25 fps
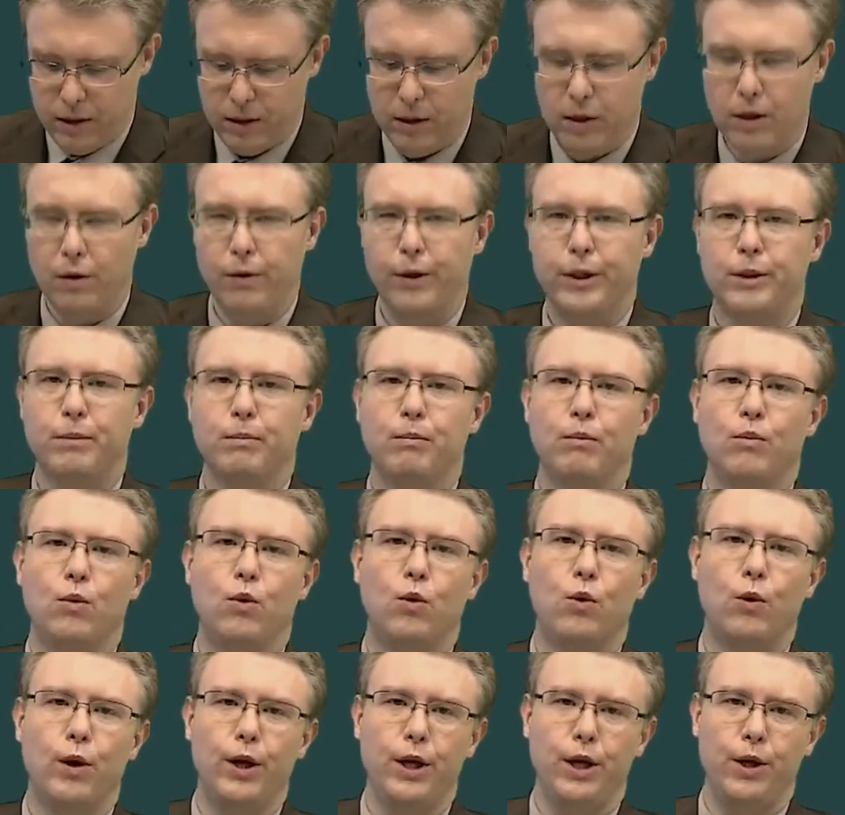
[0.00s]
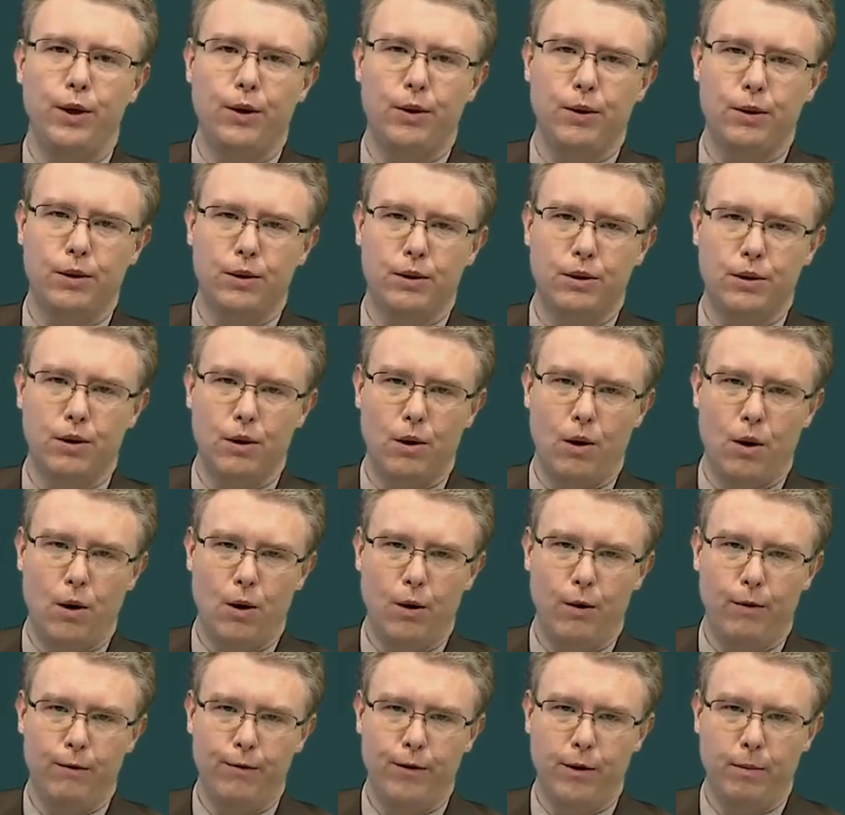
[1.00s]
There is more use
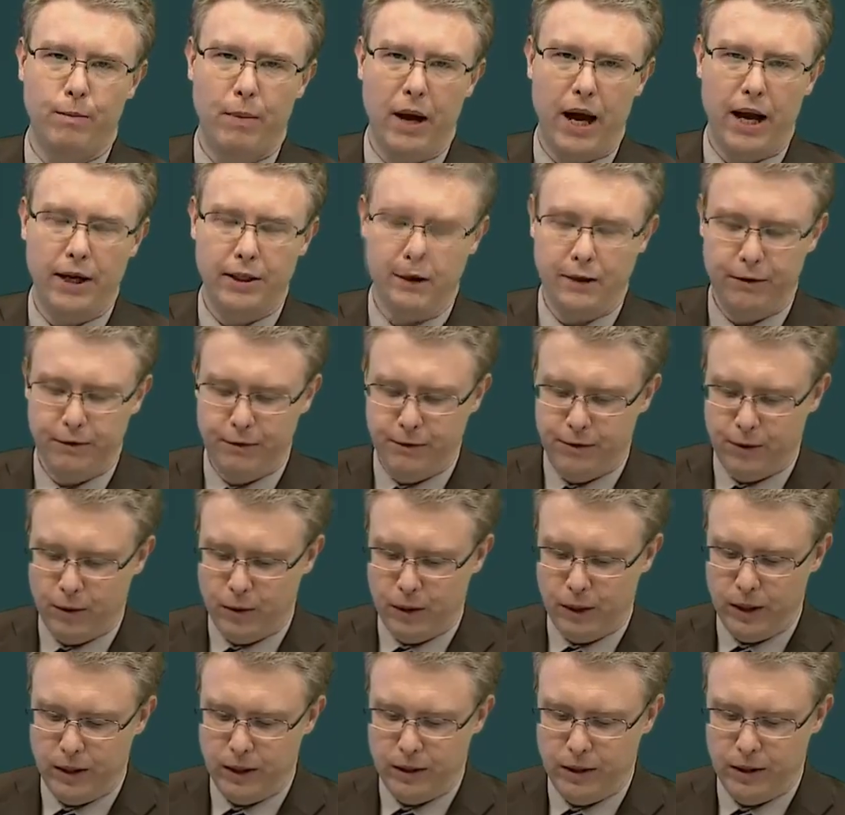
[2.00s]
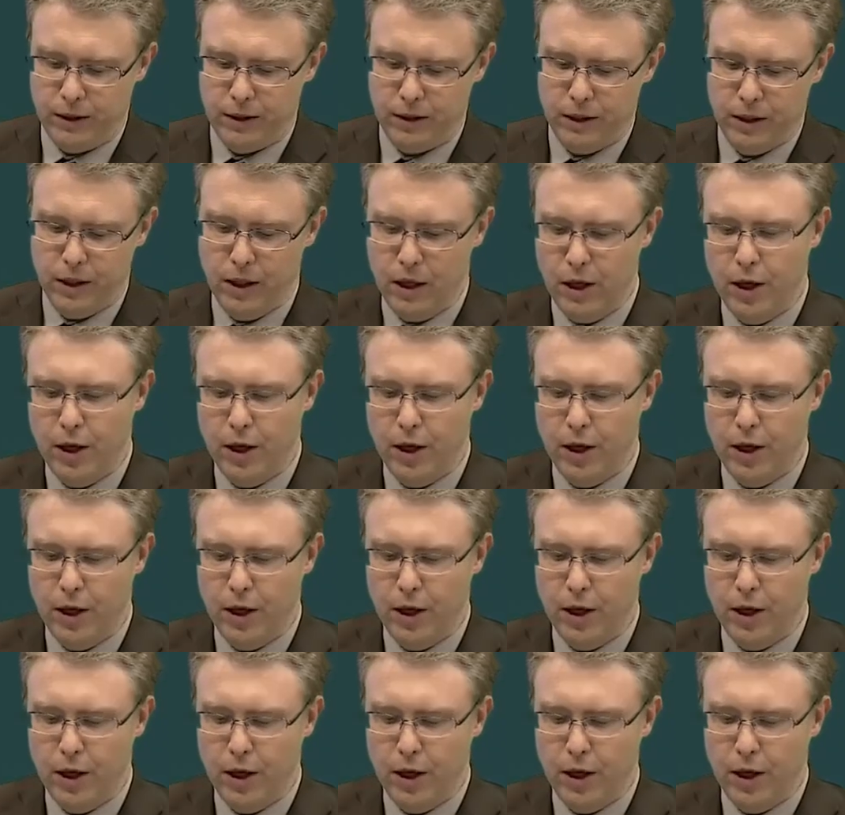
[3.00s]
of the passive voice.